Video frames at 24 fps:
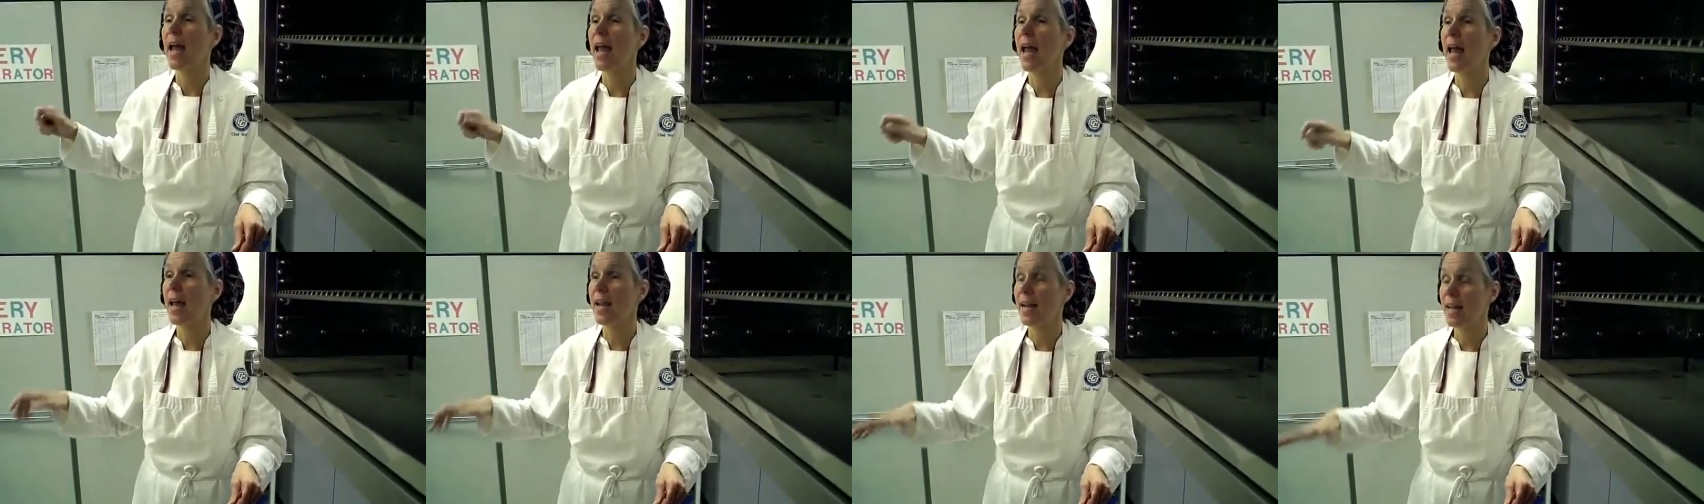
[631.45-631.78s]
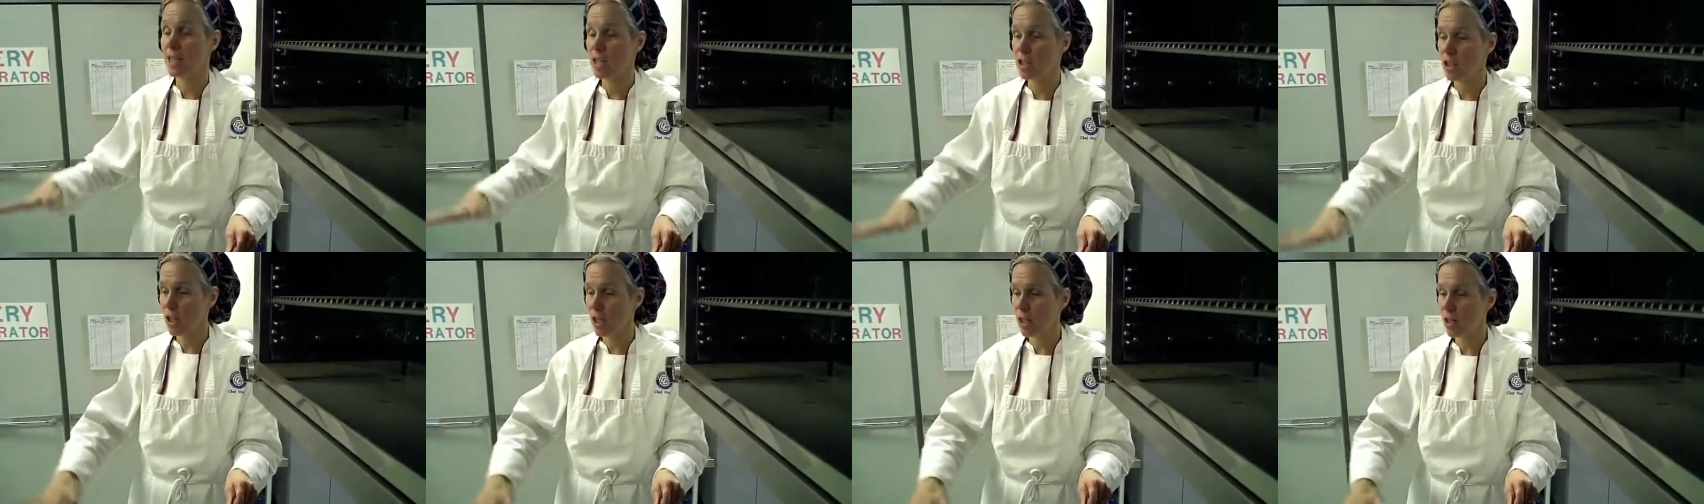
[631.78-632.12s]
and
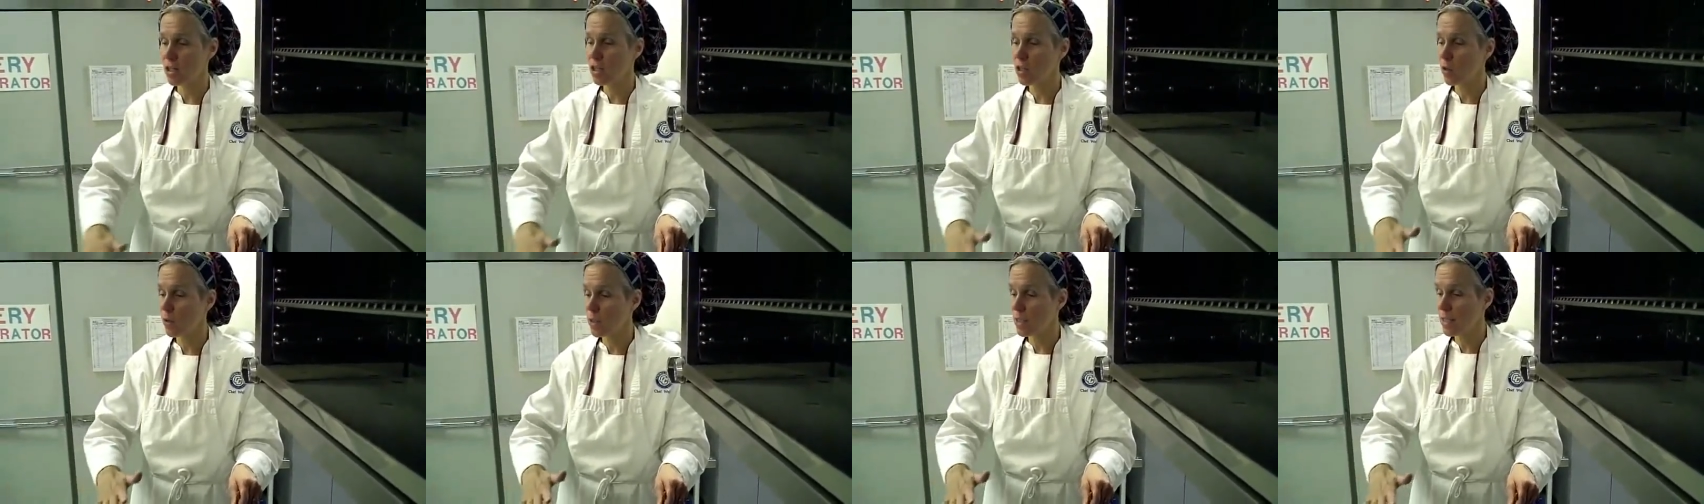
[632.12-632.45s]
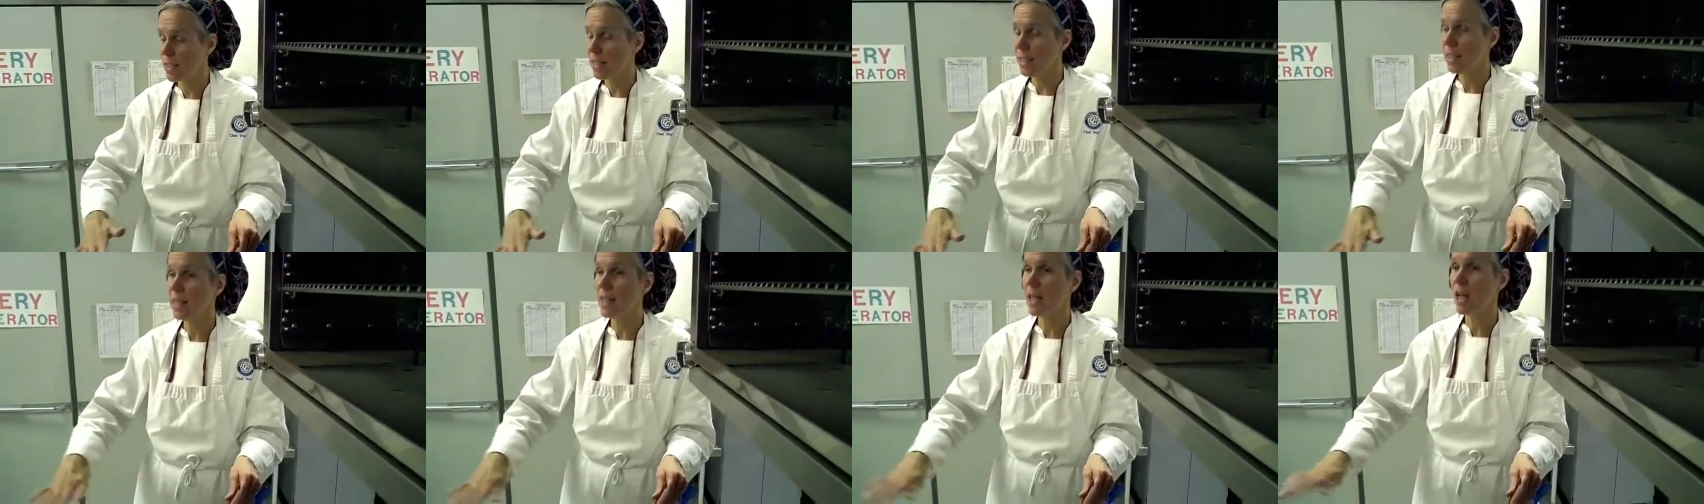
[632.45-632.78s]
it's gonna, so
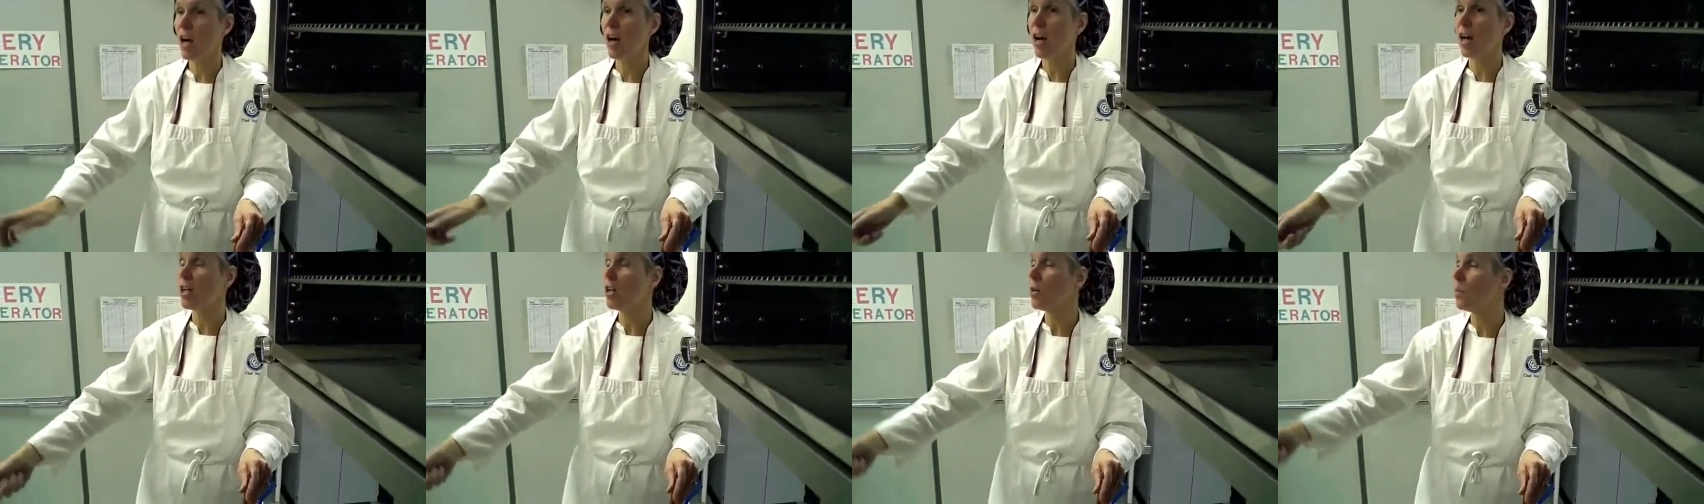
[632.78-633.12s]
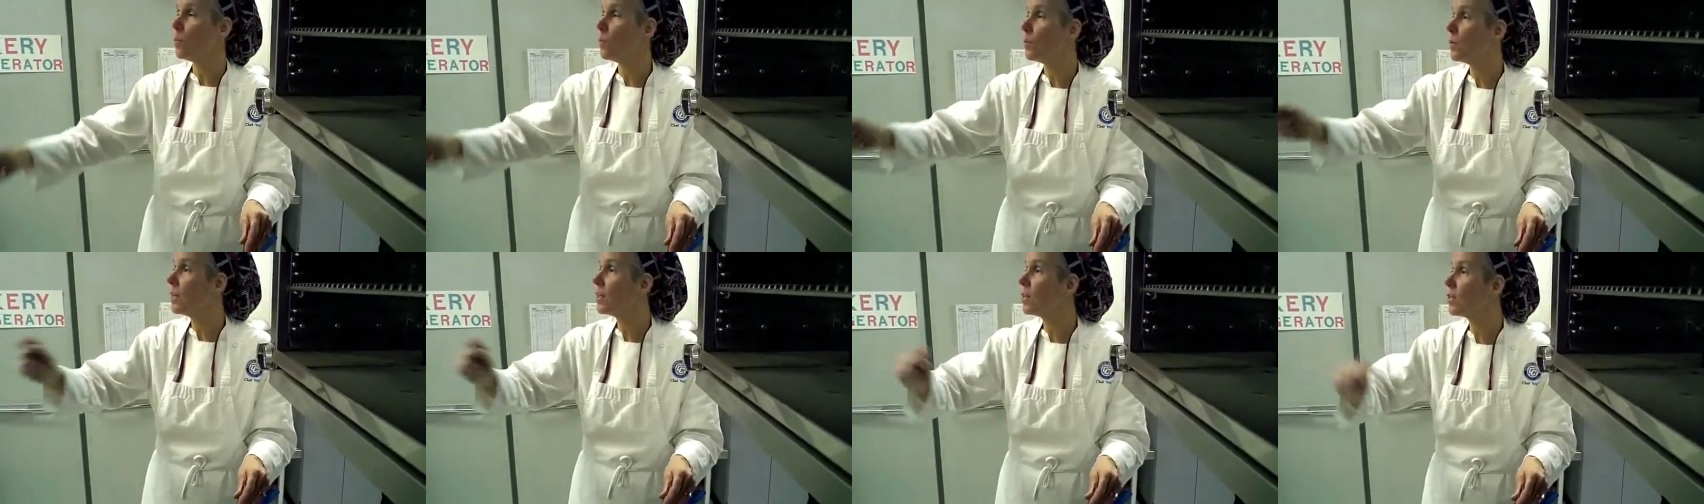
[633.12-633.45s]
it's in there, and
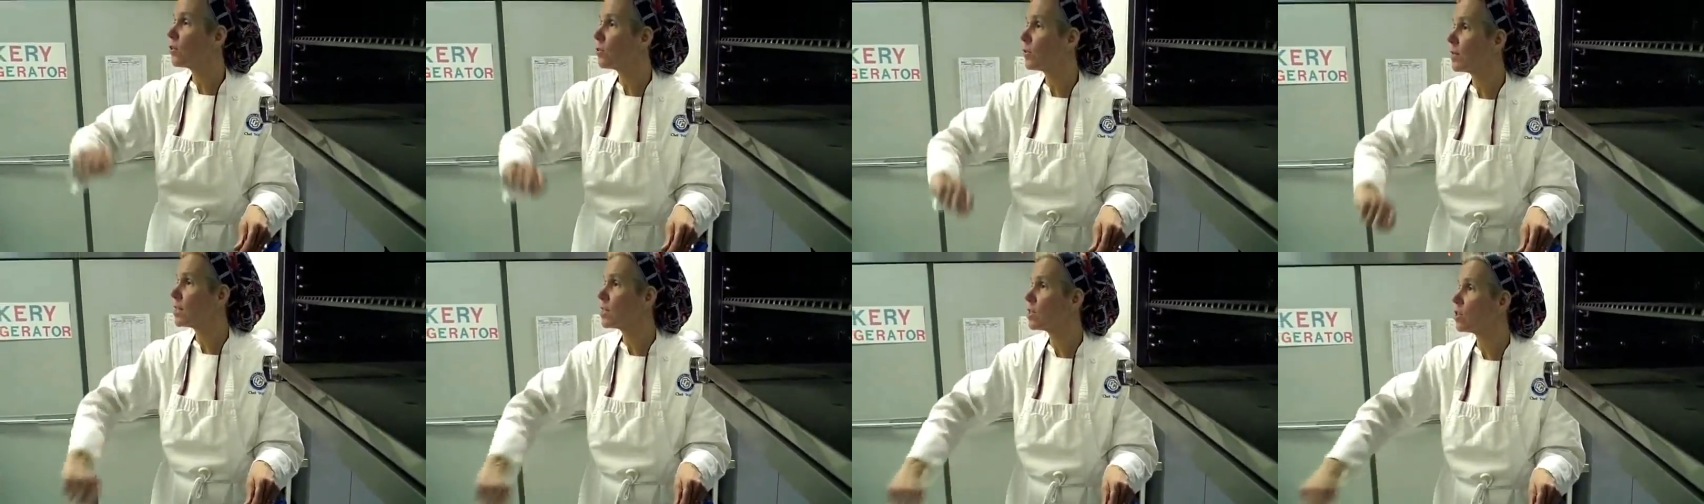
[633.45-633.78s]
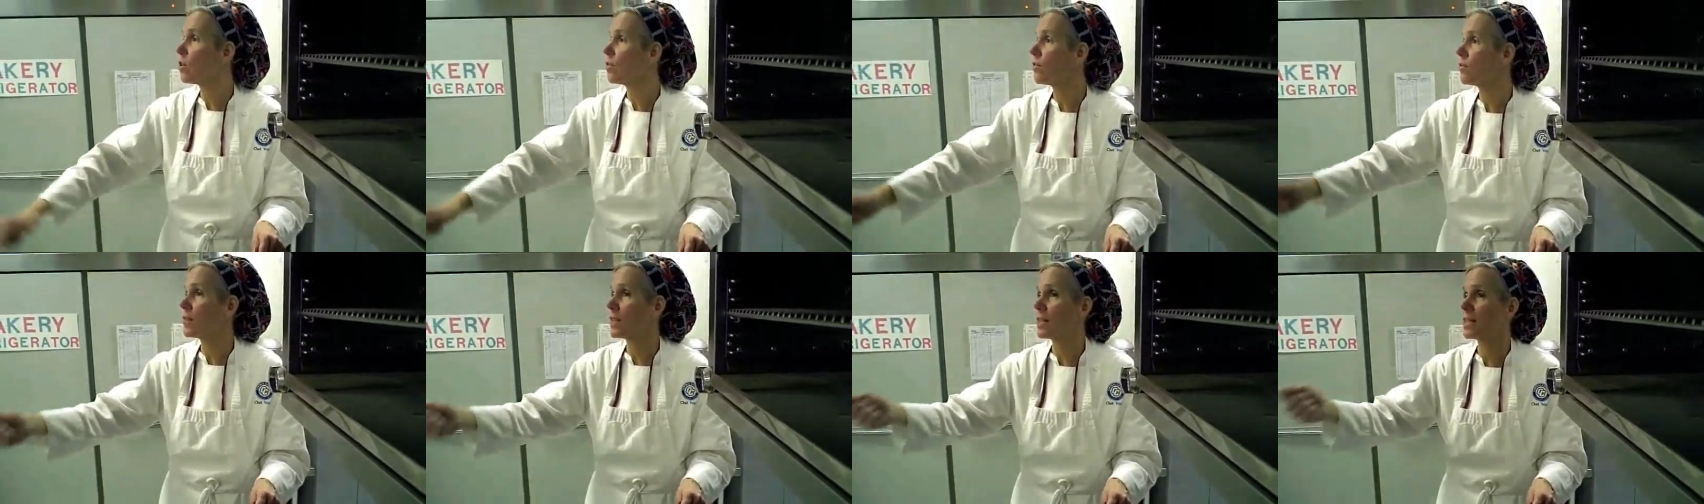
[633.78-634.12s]
you're putting the grease
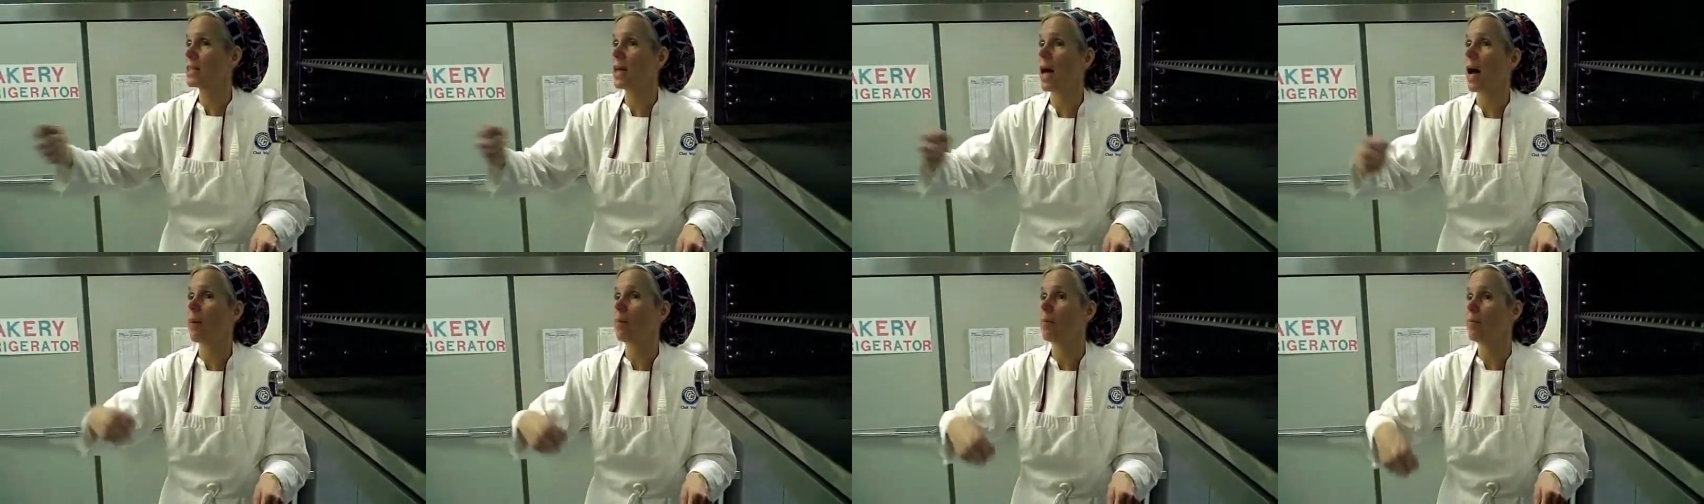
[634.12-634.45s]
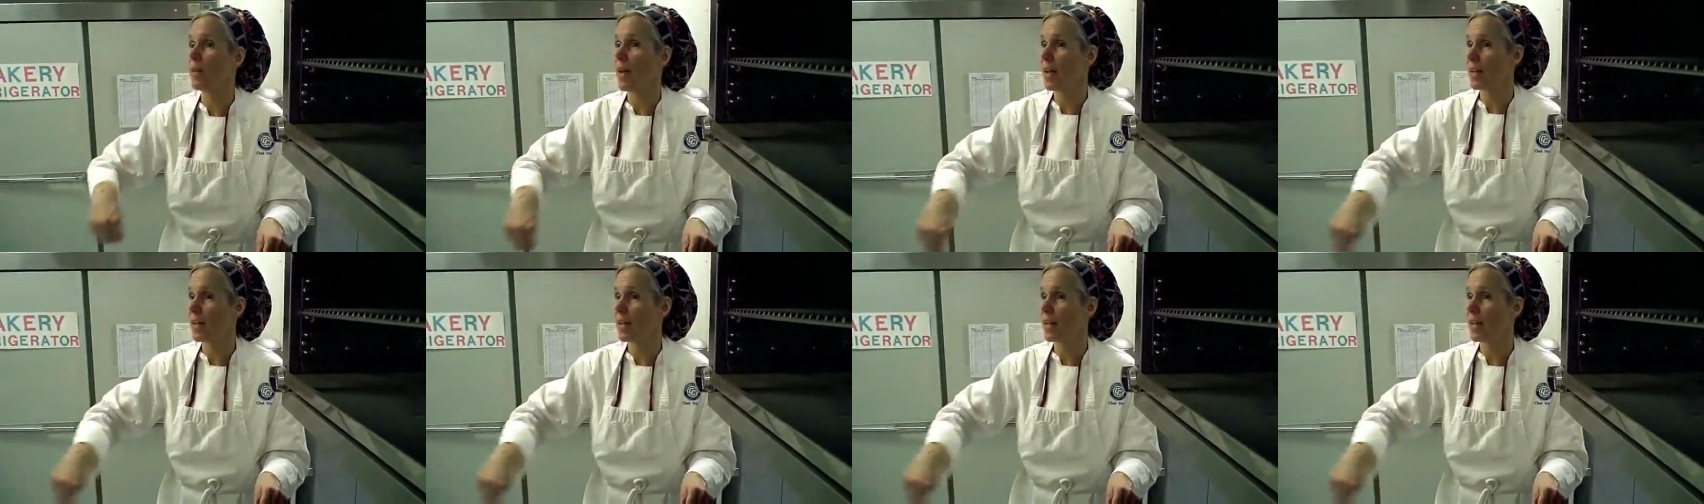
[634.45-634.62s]
over the top.